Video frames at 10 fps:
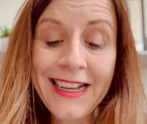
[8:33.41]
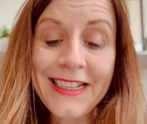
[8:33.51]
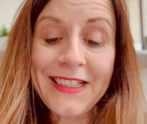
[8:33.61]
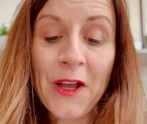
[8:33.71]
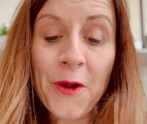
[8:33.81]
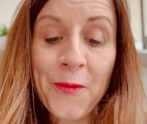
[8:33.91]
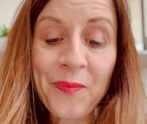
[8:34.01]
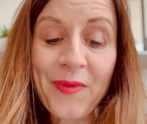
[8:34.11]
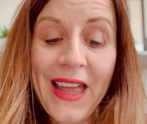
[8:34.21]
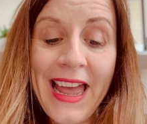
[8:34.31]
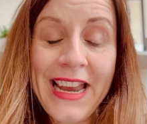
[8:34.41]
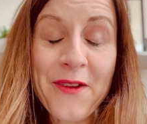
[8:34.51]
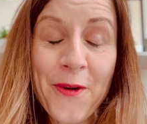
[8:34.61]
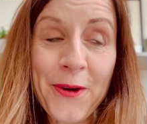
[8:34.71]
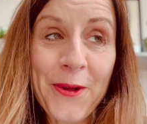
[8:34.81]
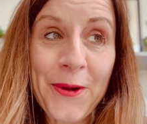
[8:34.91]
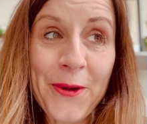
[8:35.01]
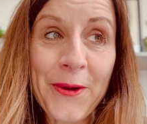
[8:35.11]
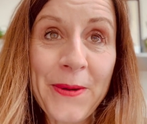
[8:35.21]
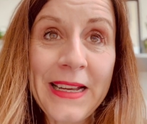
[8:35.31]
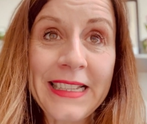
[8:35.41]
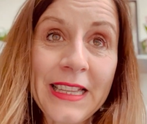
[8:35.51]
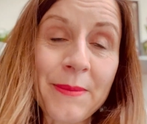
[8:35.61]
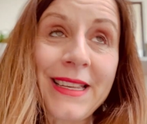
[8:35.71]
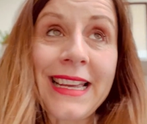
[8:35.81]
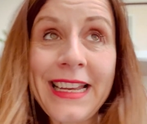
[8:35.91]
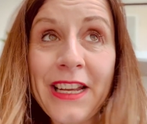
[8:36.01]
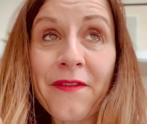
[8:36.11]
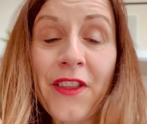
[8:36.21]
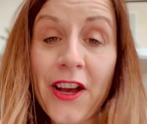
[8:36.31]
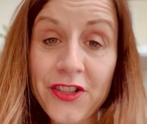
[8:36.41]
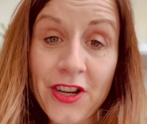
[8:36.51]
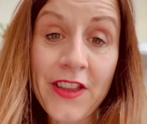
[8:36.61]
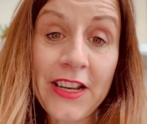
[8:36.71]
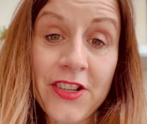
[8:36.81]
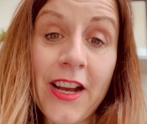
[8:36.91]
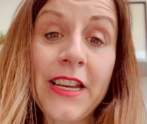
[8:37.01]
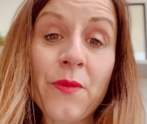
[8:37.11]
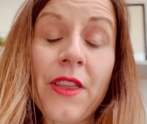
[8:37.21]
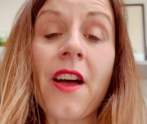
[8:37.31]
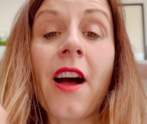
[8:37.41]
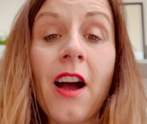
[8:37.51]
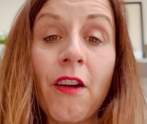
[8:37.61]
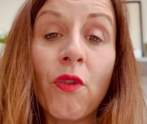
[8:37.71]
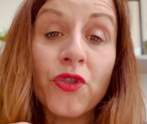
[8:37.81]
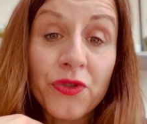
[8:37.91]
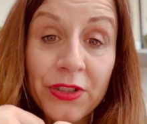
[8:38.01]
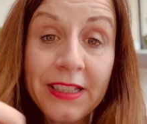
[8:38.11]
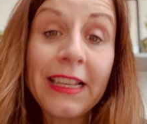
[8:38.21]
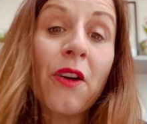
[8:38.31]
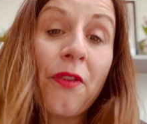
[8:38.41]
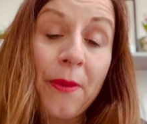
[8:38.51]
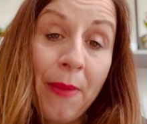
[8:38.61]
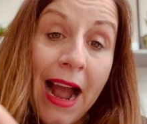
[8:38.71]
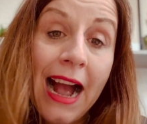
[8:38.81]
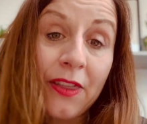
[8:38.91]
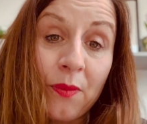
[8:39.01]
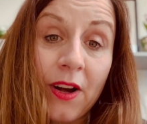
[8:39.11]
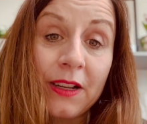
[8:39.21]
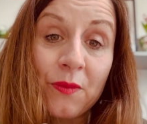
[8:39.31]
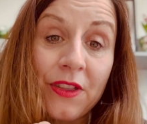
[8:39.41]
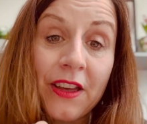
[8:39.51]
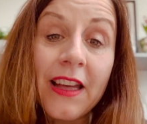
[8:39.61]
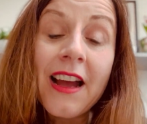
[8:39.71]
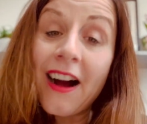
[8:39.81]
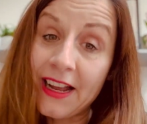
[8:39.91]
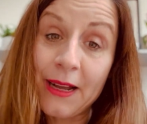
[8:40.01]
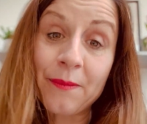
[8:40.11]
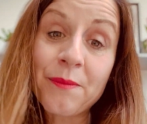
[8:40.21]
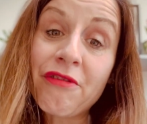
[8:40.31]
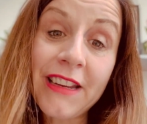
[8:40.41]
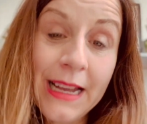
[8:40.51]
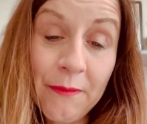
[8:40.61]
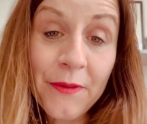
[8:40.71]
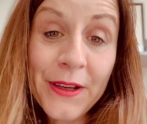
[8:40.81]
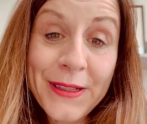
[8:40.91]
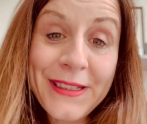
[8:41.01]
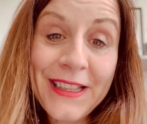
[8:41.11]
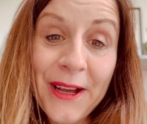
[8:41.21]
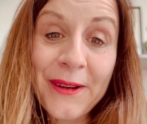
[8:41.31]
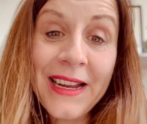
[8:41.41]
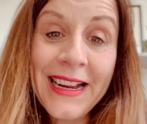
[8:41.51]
So anyone who is at the beginning of the, their journey with her or you're still on the path working with her, I am pretty envious. So